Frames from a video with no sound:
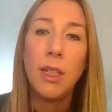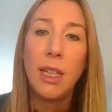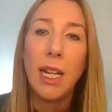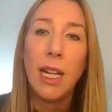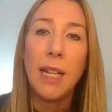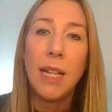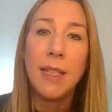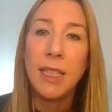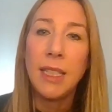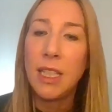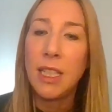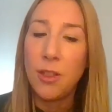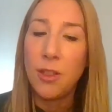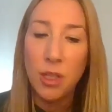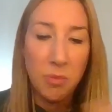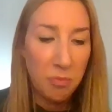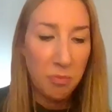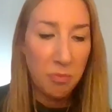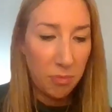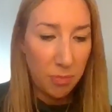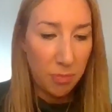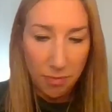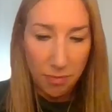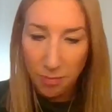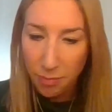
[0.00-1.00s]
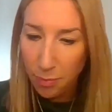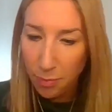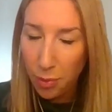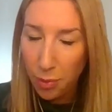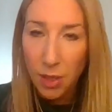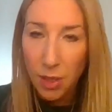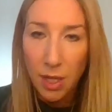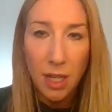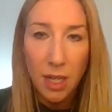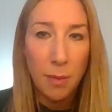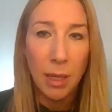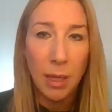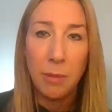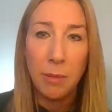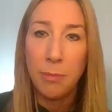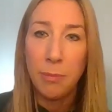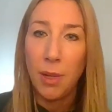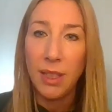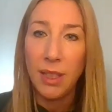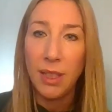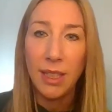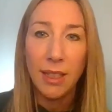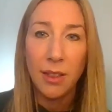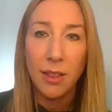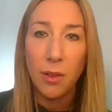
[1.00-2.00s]
and then they just put it in a big
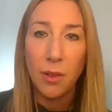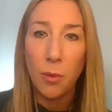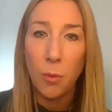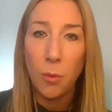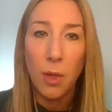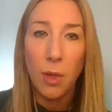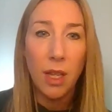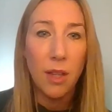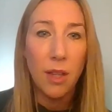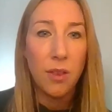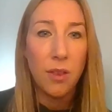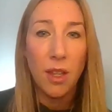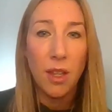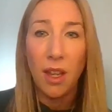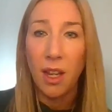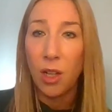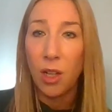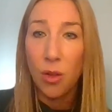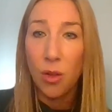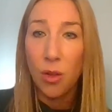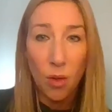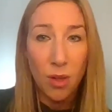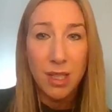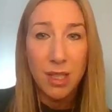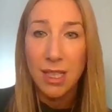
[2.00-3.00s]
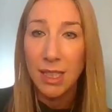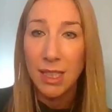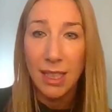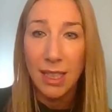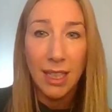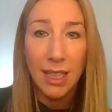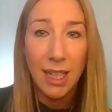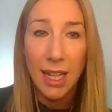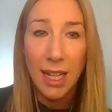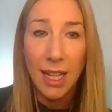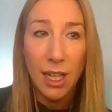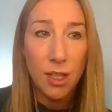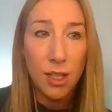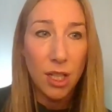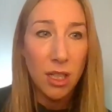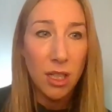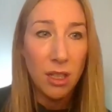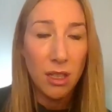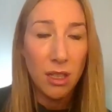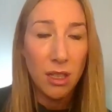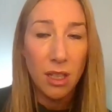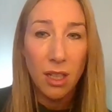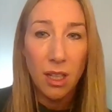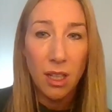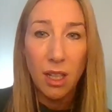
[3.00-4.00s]
bucket with a cross-linking agent
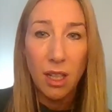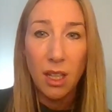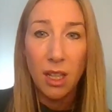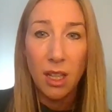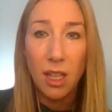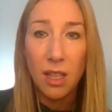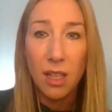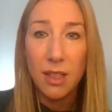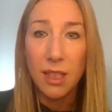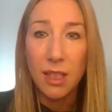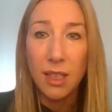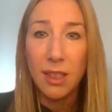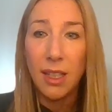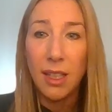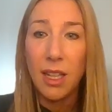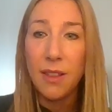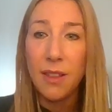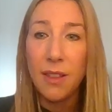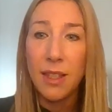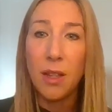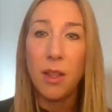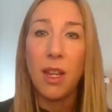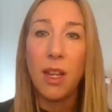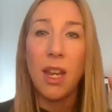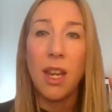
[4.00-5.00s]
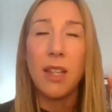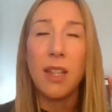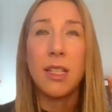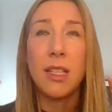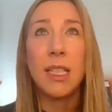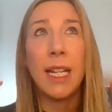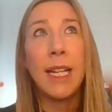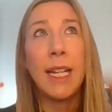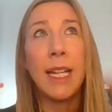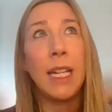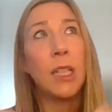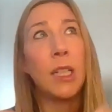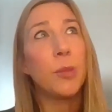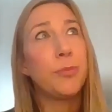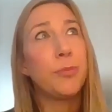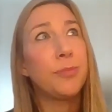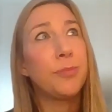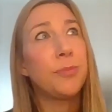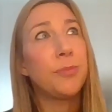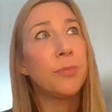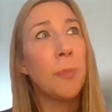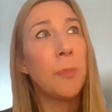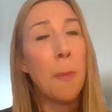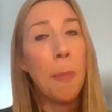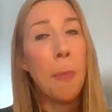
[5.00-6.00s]
that is like,
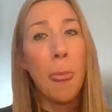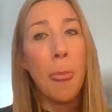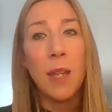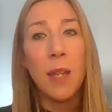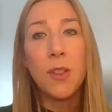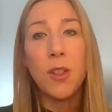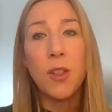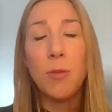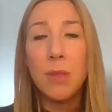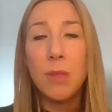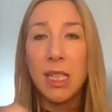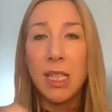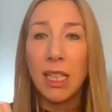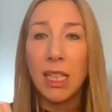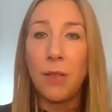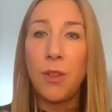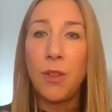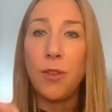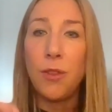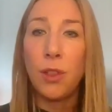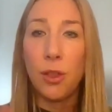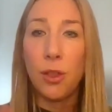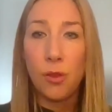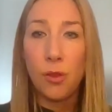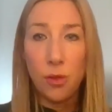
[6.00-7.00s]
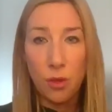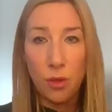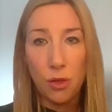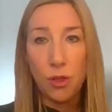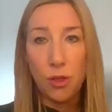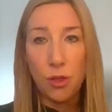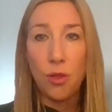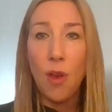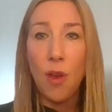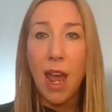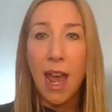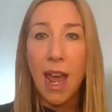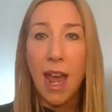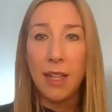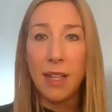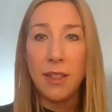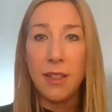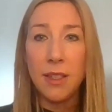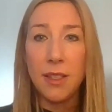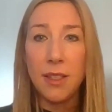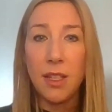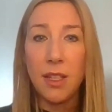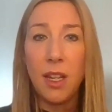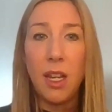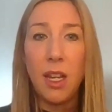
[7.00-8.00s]
it's almost like if you've got two
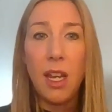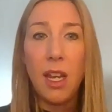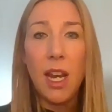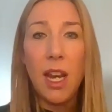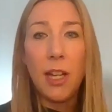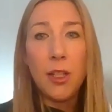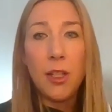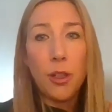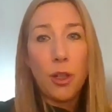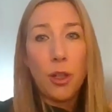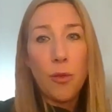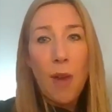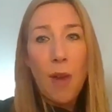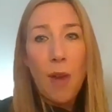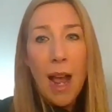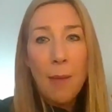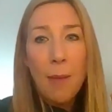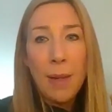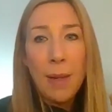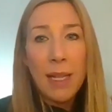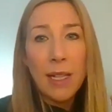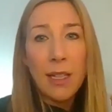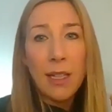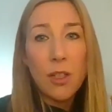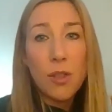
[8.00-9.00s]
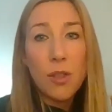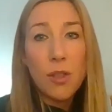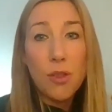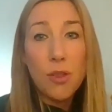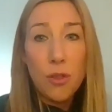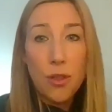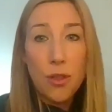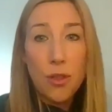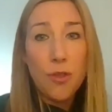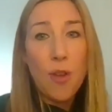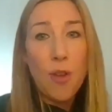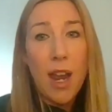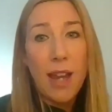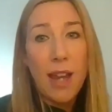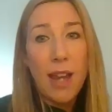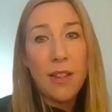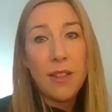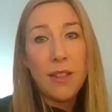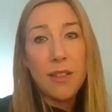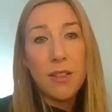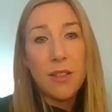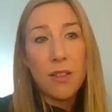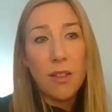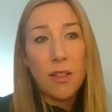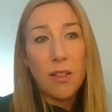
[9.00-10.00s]
hands and you're grabbing two
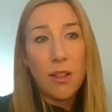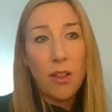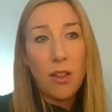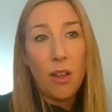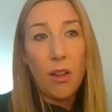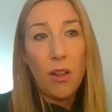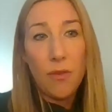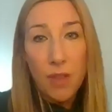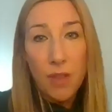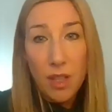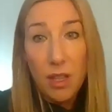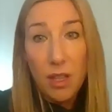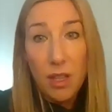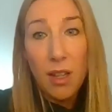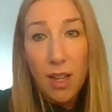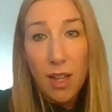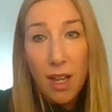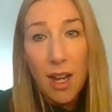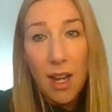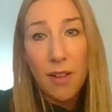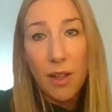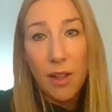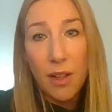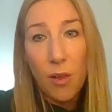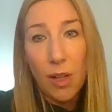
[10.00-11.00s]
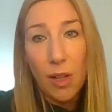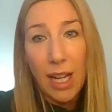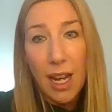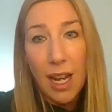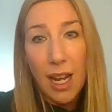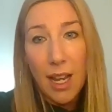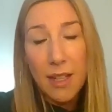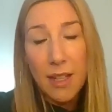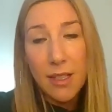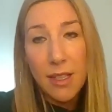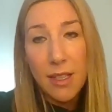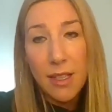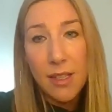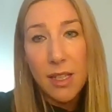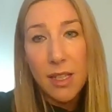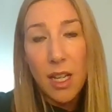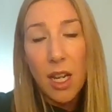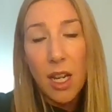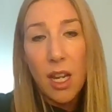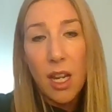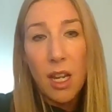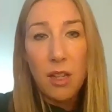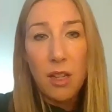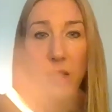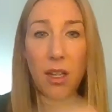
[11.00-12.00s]
strands of the hyaluronic acid
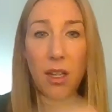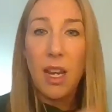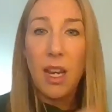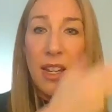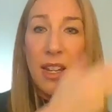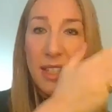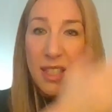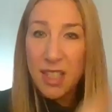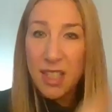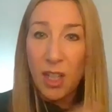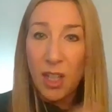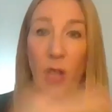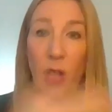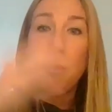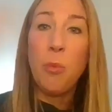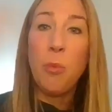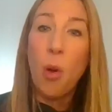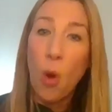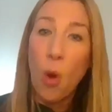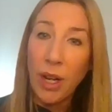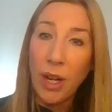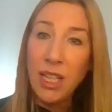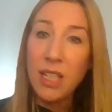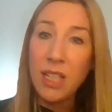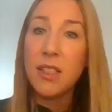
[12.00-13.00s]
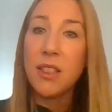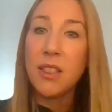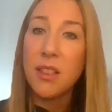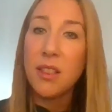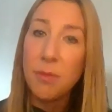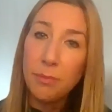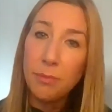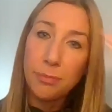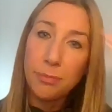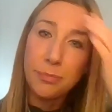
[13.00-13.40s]
at certain points,